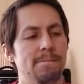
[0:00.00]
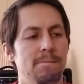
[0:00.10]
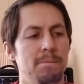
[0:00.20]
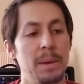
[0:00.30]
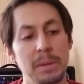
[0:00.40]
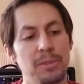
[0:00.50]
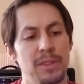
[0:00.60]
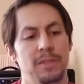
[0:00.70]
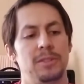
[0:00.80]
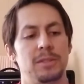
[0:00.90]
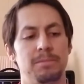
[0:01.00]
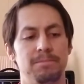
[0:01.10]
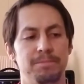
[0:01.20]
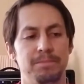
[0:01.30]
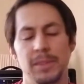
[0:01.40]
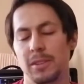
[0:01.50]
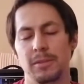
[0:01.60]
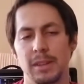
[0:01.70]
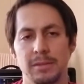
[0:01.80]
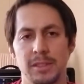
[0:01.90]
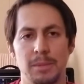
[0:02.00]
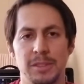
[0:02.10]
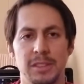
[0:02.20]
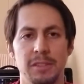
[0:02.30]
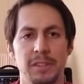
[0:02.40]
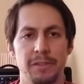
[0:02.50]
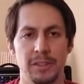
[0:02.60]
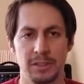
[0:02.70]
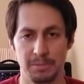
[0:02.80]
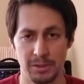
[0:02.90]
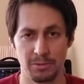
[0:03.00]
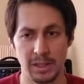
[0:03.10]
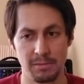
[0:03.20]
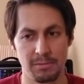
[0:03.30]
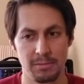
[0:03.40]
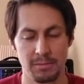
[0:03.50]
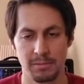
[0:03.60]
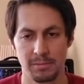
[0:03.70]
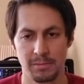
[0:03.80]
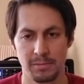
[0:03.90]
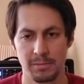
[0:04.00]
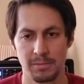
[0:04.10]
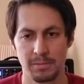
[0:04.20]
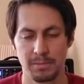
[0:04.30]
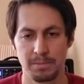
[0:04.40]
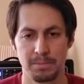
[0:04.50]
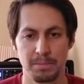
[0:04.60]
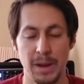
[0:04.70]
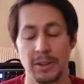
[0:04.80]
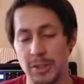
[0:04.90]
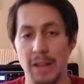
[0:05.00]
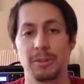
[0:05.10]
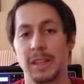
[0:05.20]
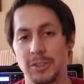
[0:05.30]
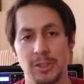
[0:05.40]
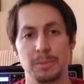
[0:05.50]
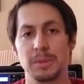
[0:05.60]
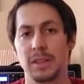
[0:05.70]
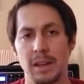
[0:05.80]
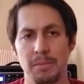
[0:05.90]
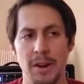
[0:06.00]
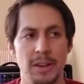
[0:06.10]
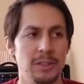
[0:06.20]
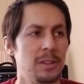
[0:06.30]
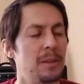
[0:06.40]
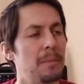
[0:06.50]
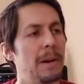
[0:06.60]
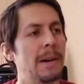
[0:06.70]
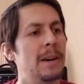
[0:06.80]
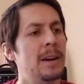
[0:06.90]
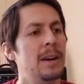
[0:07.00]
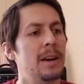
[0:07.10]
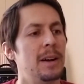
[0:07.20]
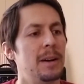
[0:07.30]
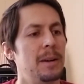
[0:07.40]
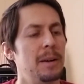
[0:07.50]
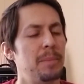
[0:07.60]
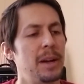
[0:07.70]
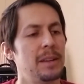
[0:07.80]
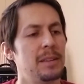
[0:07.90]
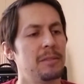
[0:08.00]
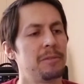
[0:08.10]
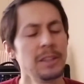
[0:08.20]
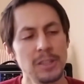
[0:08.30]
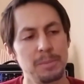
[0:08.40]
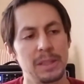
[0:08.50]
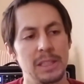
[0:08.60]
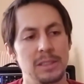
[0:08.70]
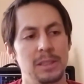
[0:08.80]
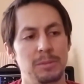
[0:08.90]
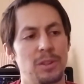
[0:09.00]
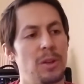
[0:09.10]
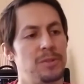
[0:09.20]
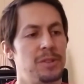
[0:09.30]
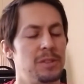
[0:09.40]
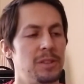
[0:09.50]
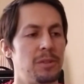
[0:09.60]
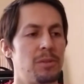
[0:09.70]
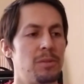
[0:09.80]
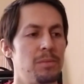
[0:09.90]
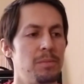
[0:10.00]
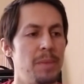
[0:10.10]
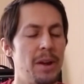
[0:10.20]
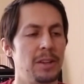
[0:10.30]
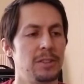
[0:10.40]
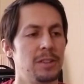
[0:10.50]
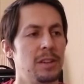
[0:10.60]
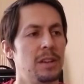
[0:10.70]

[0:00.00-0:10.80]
Maybe you think there's a, substantive difference between parent-child relationships and marriage. But friendship at least seems closer to marriage